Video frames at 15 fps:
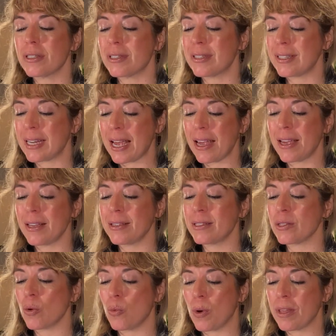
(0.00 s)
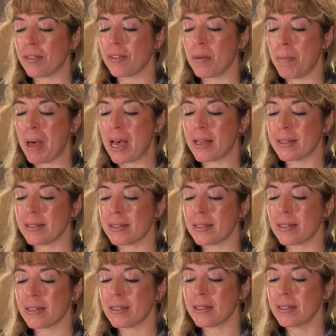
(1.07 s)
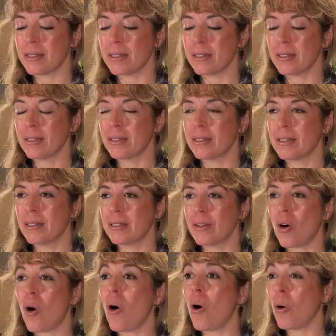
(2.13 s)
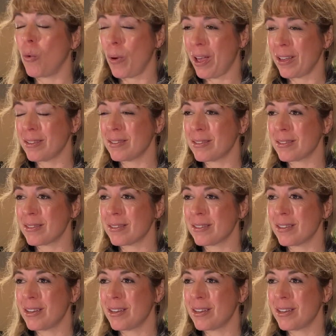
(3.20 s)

stays with the best, always.